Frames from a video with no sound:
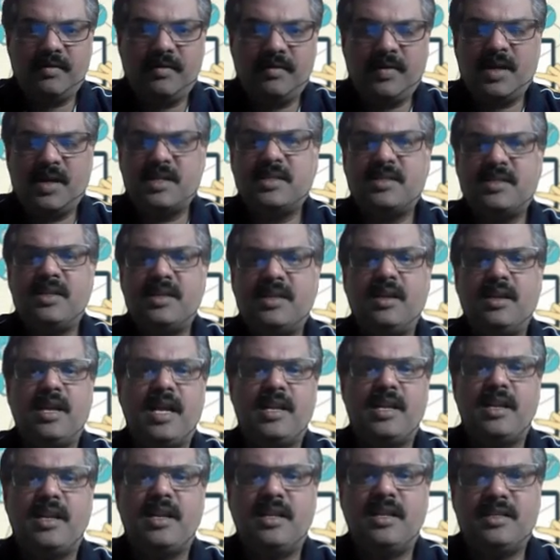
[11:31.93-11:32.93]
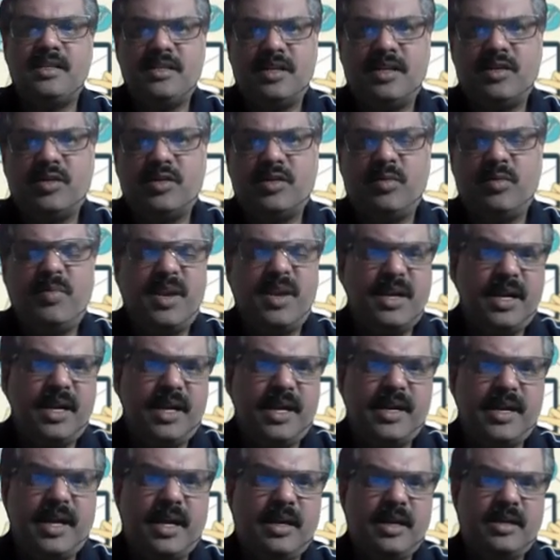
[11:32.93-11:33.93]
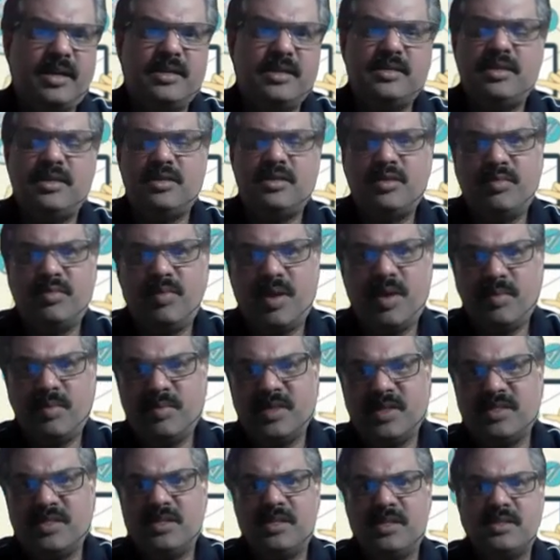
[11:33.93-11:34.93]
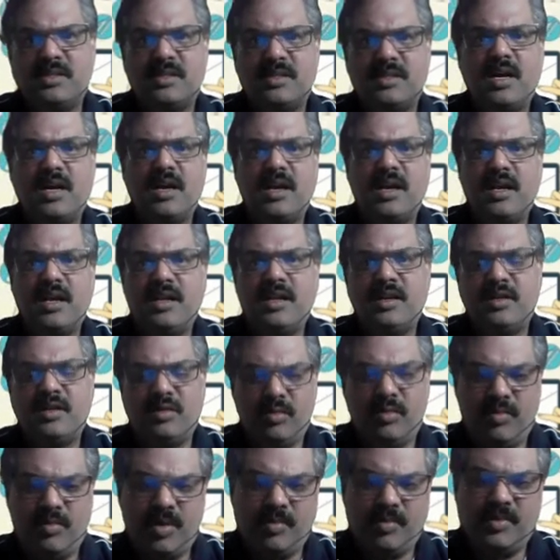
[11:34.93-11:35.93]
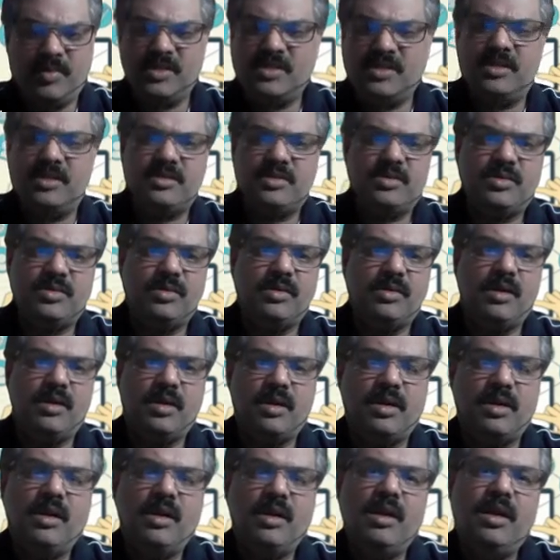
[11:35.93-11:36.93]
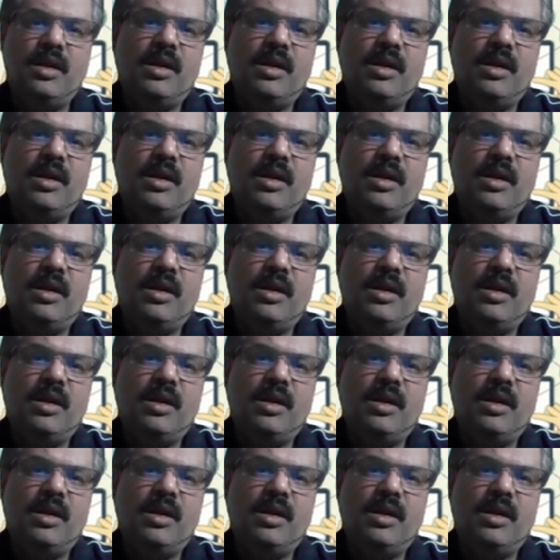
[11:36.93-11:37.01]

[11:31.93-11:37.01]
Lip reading: functional analyst, it could be a data analyst, it could be a business guy, it could be a business owner,